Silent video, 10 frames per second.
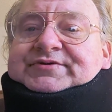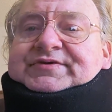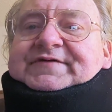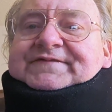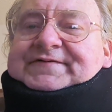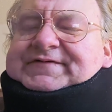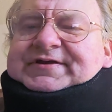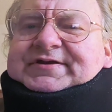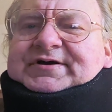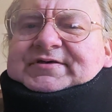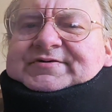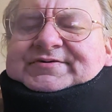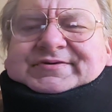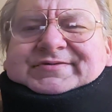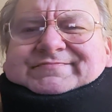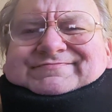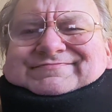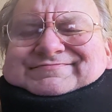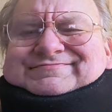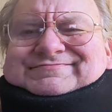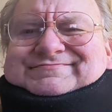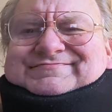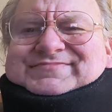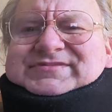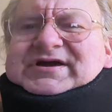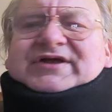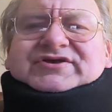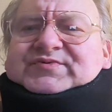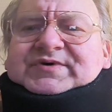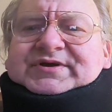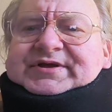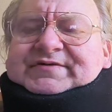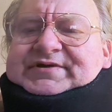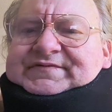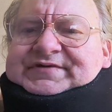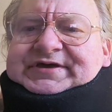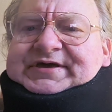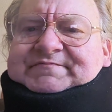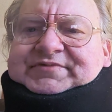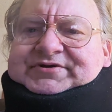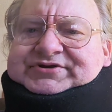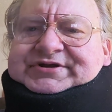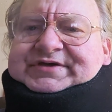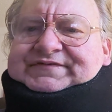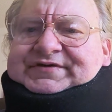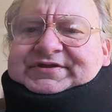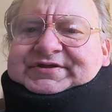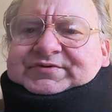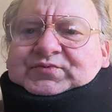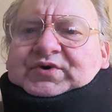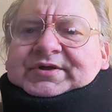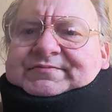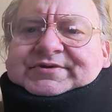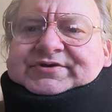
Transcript: It was like $15. Like the guy just wanted to get rid of it. He had a bunch of knives that he didn't want.